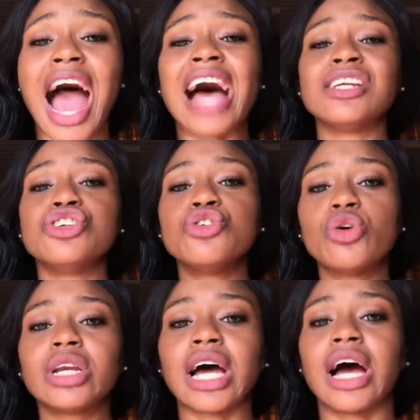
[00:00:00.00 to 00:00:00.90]
and
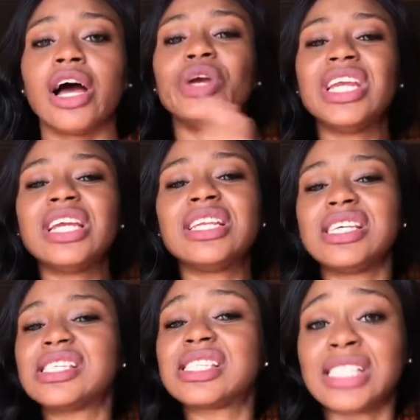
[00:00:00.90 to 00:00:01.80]
know that within
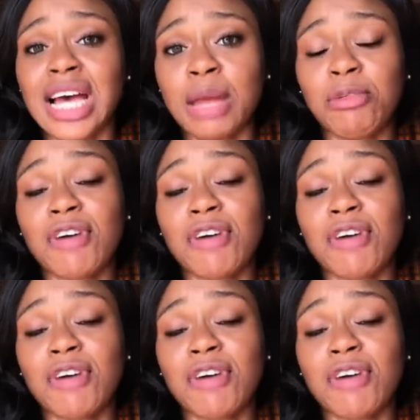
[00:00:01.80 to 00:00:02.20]
this time,